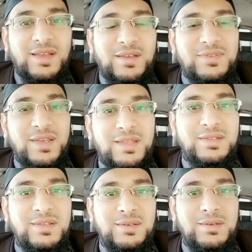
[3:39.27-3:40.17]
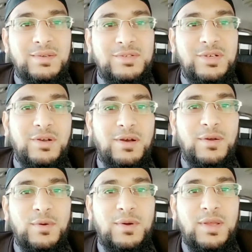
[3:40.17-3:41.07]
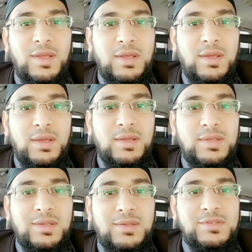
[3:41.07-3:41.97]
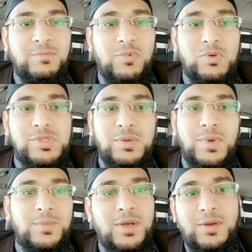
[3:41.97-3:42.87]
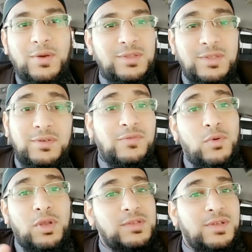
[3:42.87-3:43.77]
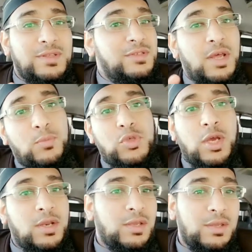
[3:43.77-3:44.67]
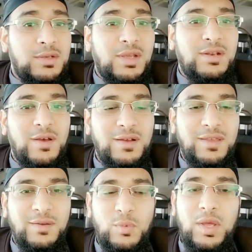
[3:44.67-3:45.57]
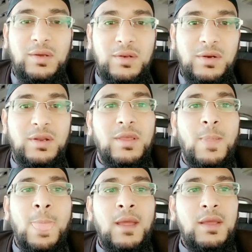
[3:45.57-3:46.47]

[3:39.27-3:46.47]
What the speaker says: I have to head to Chicago, attend the symposium. I'm not going to focus on Snapchatting and TikToking while learning.